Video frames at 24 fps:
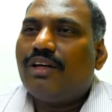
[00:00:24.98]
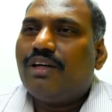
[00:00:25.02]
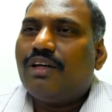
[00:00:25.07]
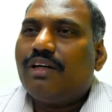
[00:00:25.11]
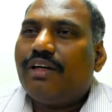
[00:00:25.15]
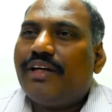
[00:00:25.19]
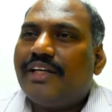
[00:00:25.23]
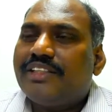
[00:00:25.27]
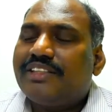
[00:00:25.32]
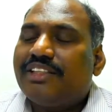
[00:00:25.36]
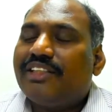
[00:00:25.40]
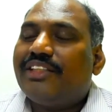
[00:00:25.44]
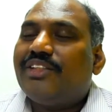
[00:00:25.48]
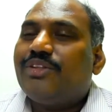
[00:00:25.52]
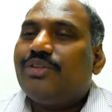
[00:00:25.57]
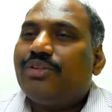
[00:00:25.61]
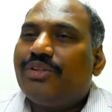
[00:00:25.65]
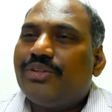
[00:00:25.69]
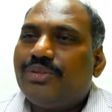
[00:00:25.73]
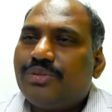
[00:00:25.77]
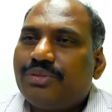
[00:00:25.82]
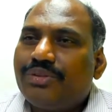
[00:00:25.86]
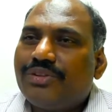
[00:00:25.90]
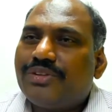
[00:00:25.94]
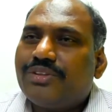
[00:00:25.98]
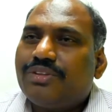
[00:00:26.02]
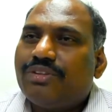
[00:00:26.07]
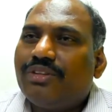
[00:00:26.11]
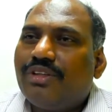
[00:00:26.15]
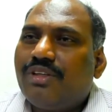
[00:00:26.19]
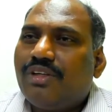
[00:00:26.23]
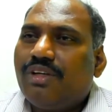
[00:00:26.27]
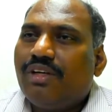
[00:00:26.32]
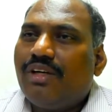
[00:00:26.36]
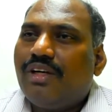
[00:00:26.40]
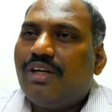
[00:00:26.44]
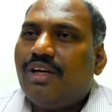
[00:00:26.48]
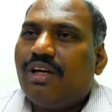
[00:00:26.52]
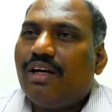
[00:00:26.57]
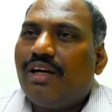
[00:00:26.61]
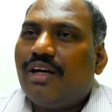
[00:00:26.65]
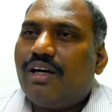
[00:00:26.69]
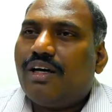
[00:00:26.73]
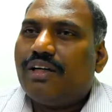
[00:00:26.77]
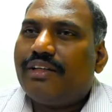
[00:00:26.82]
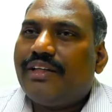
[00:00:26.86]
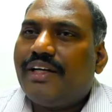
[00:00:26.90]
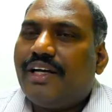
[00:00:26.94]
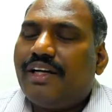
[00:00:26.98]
executives. They